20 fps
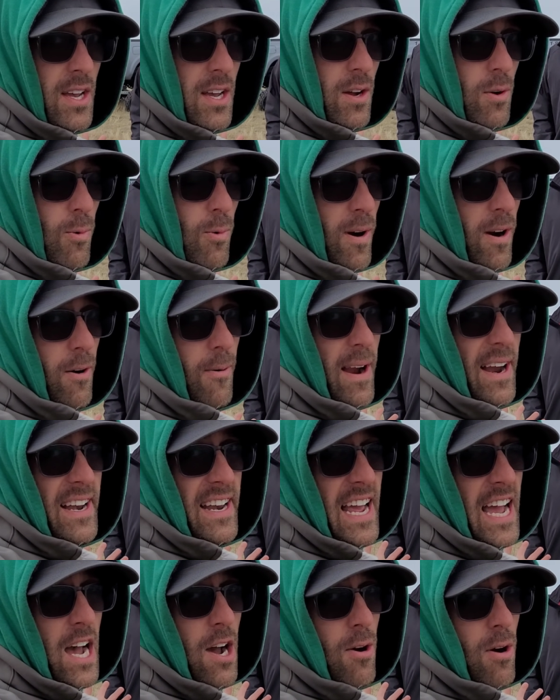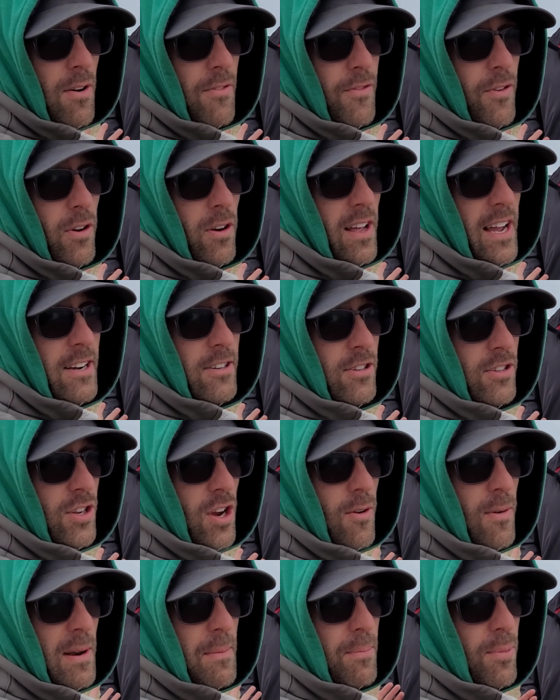Where right now our fertilizer is
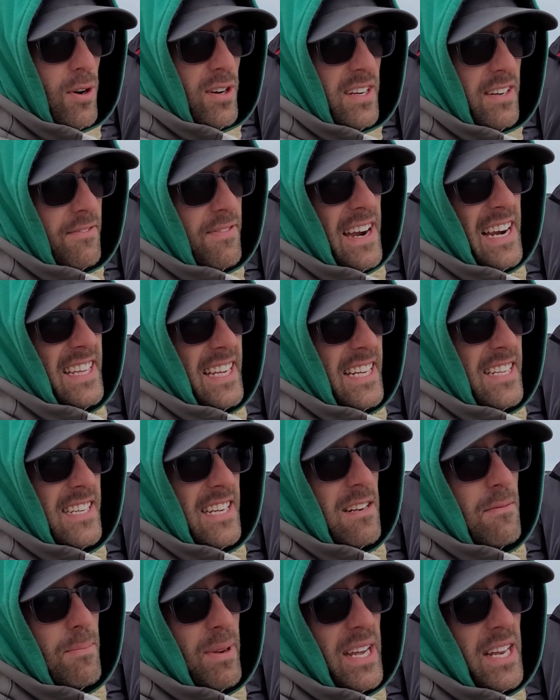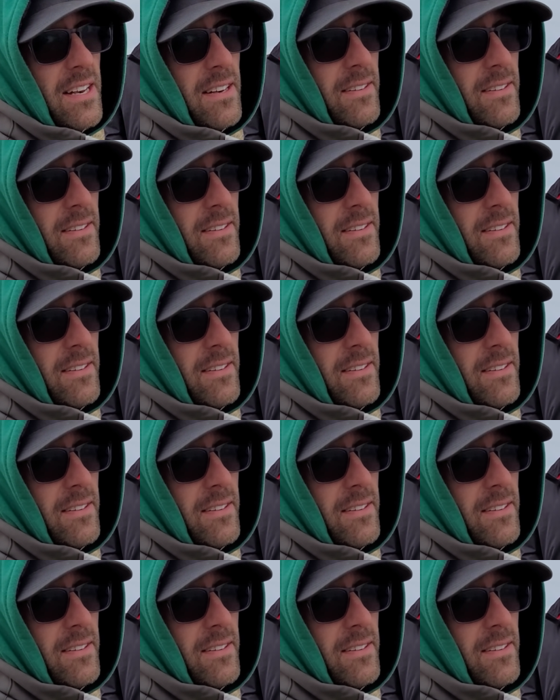already booked. In fact, it's in bin.